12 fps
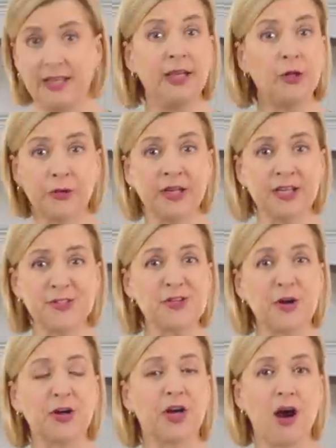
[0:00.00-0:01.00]
The ingredients
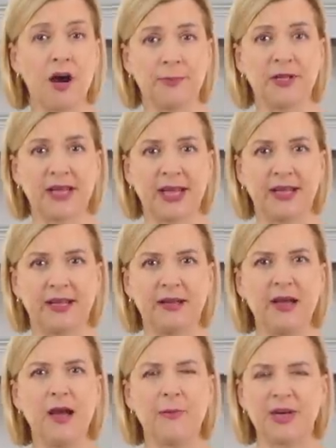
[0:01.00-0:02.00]
aren't complicated,
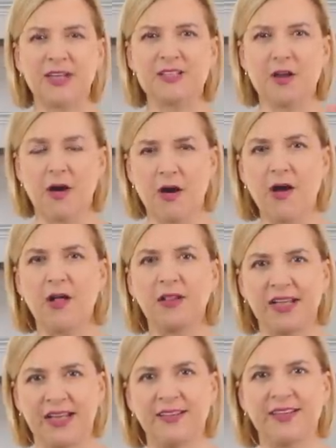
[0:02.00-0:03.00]
but it's
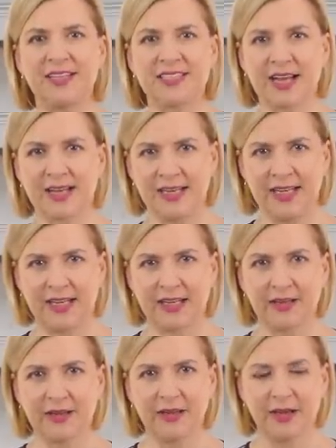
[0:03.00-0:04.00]
all in the
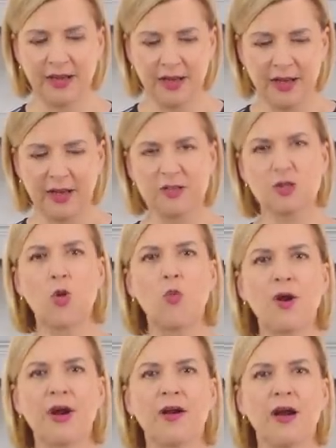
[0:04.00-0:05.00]
technique. So
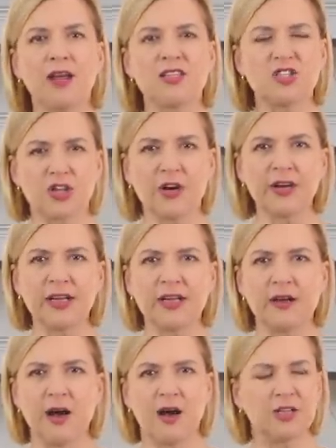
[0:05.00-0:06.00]
where a starting
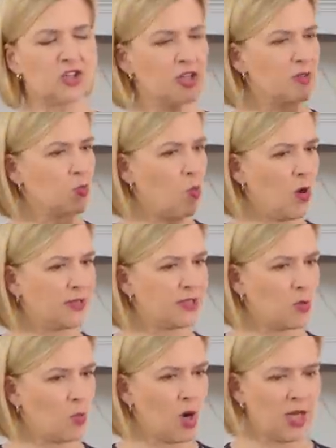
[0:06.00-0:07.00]
ganache is
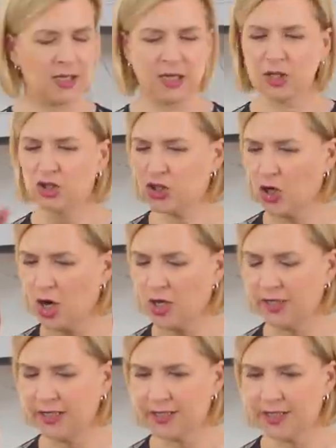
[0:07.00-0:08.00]
1-to-1
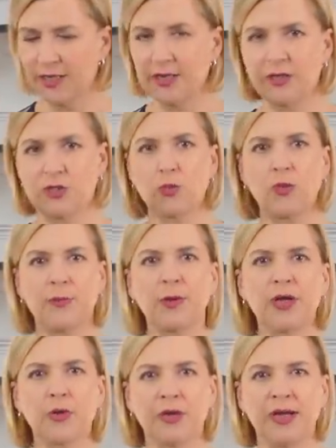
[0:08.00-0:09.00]
chocolate to
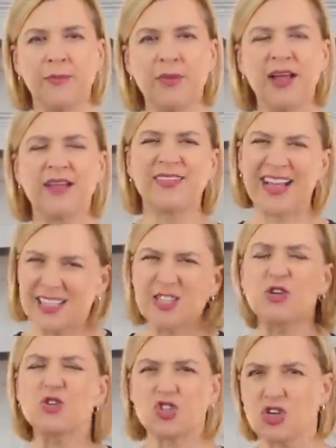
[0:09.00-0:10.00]
whipping cream, that's
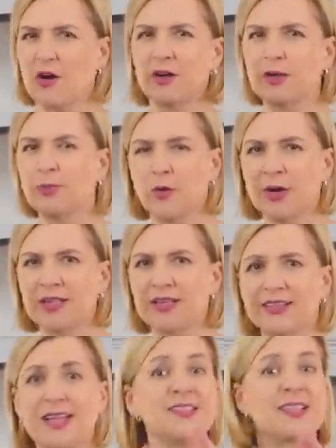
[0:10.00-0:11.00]
your starting point.
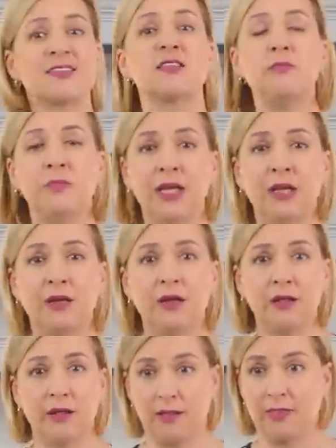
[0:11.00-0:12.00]
That doesn't mean
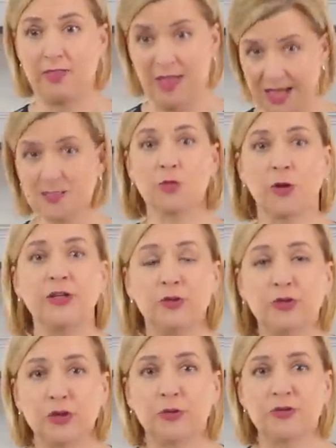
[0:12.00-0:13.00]
that's what you
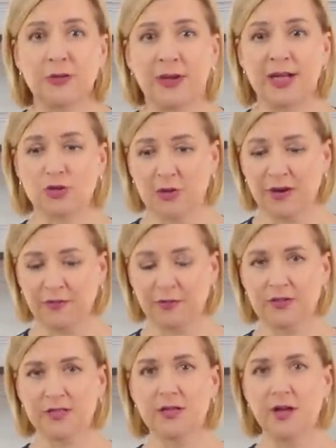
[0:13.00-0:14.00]
do to make
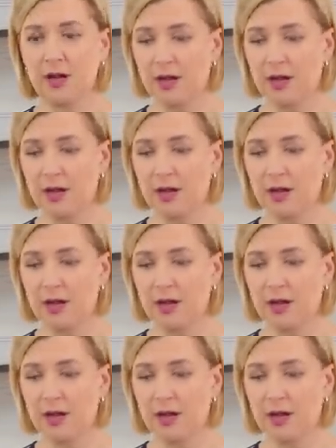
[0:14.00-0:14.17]
truffles.